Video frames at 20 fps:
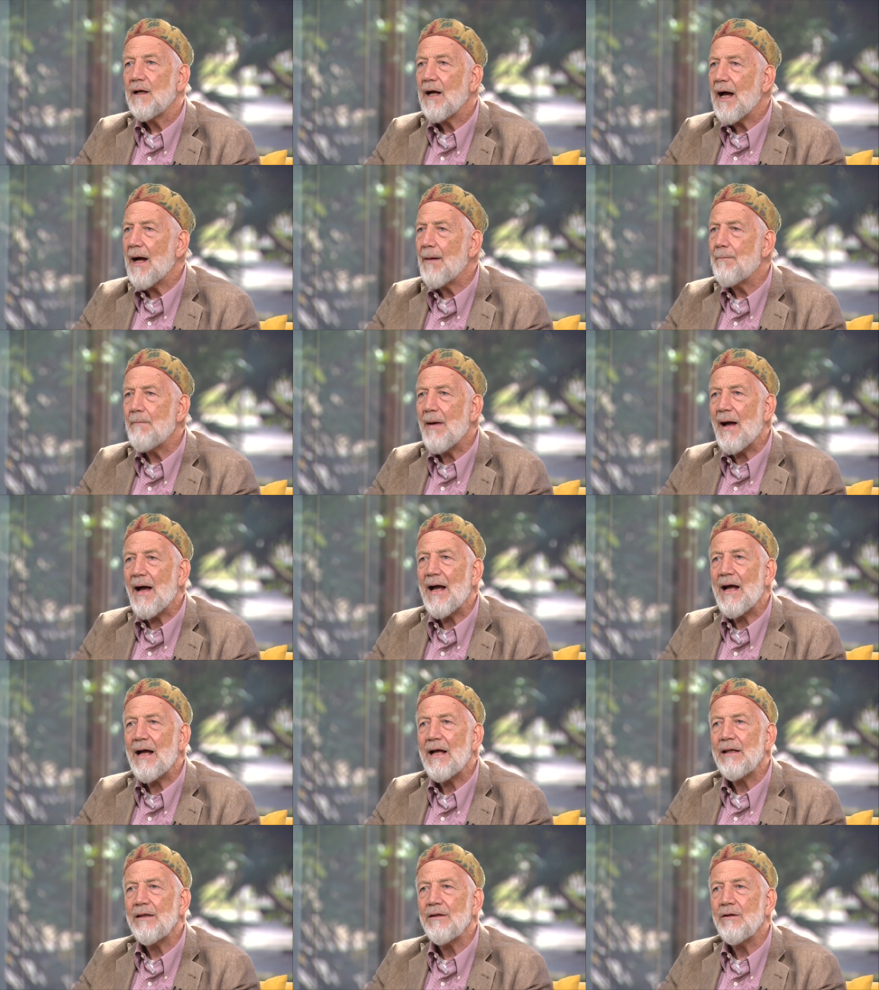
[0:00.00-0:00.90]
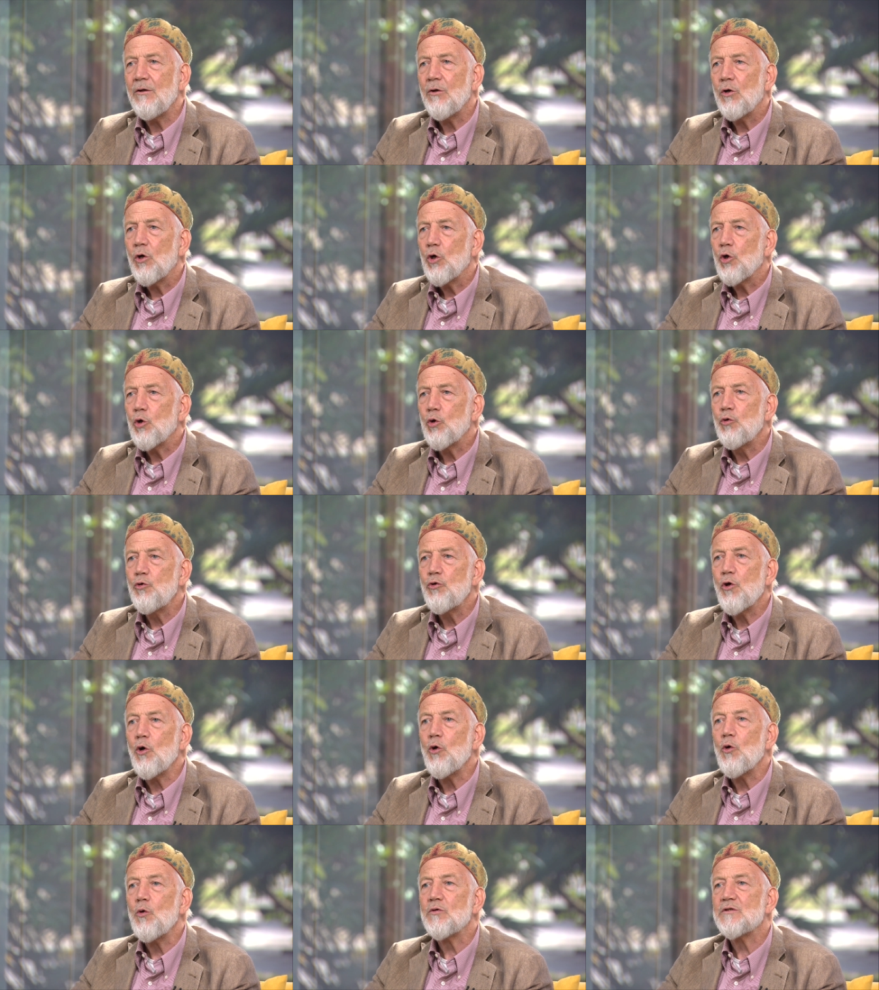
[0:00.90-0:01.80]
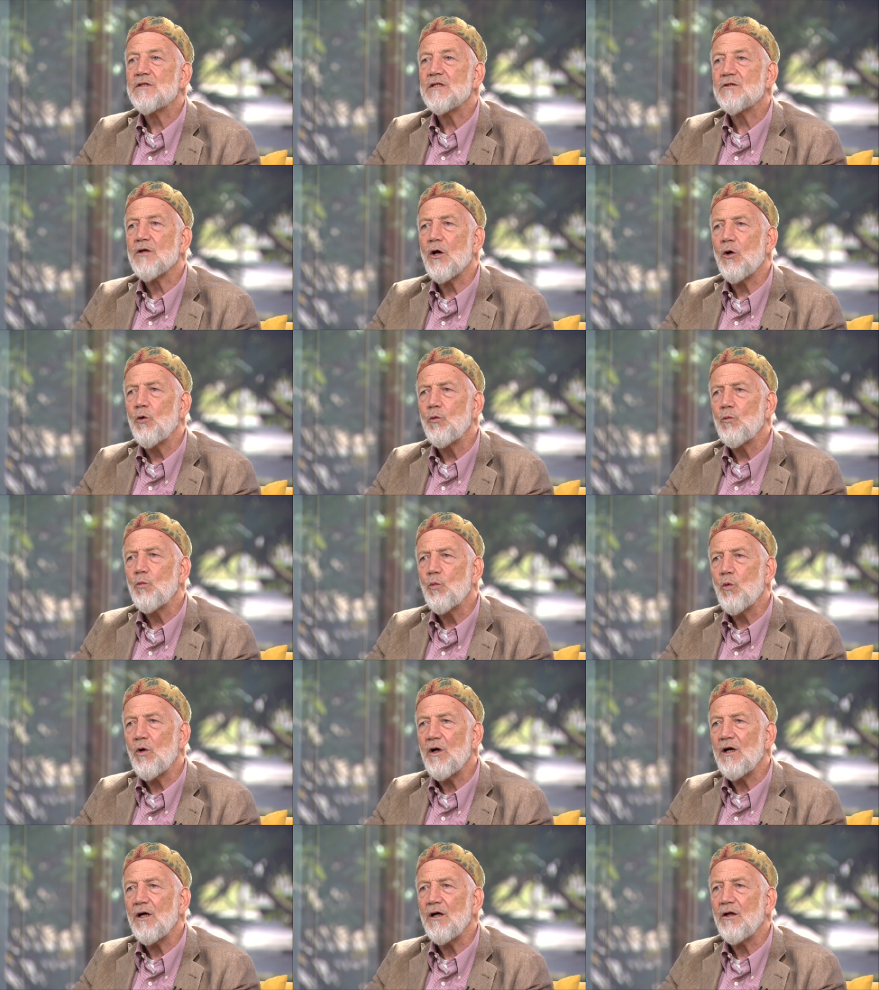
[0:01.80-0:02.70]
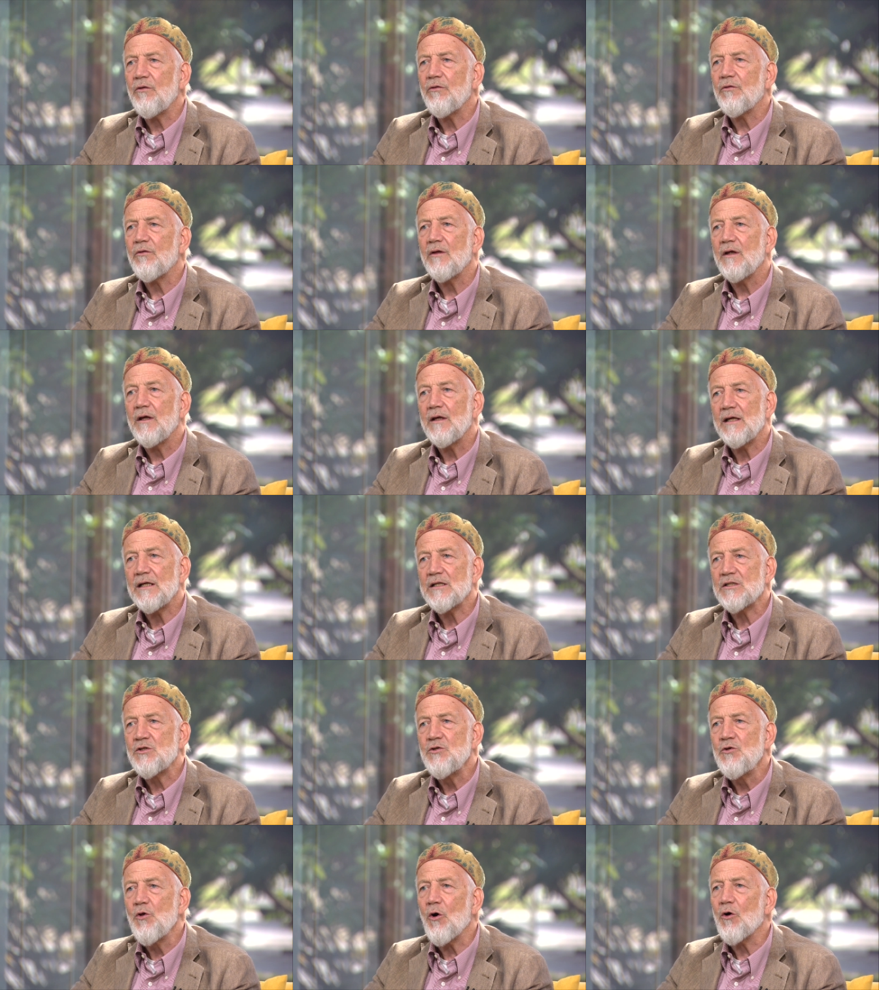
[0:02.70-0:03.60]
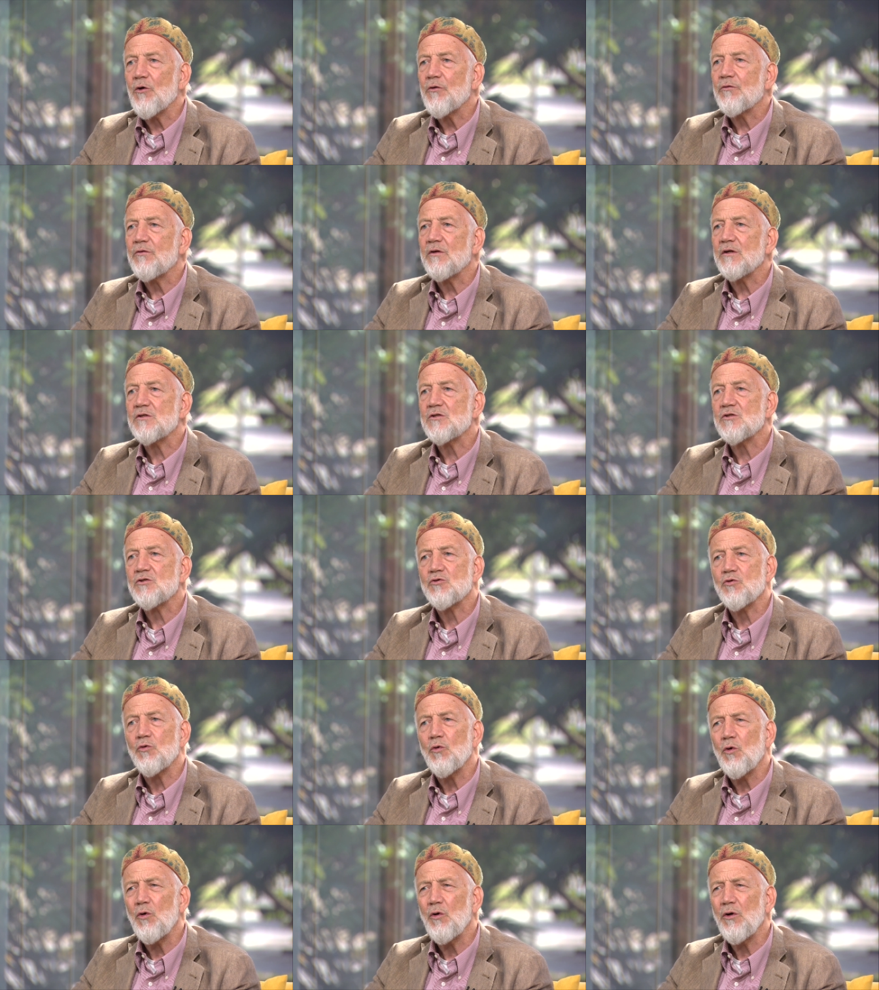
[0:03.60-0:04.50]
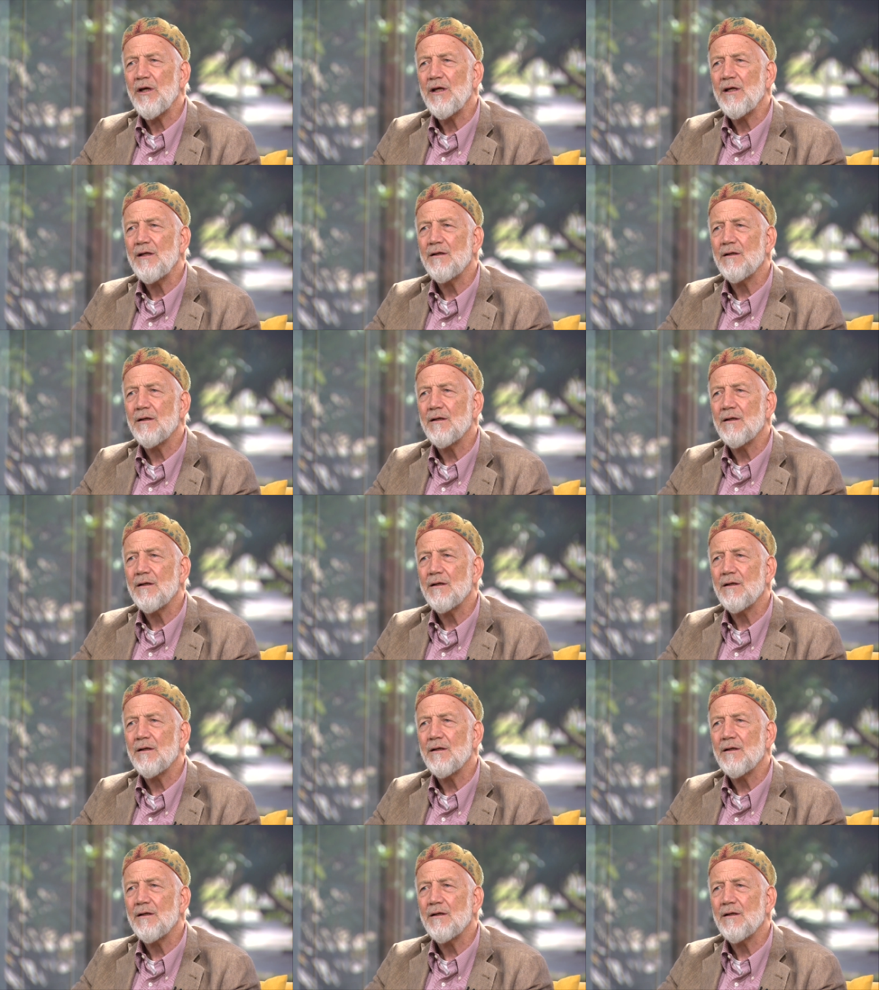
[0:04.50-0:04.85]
A man who knows his own worth is not destroyed.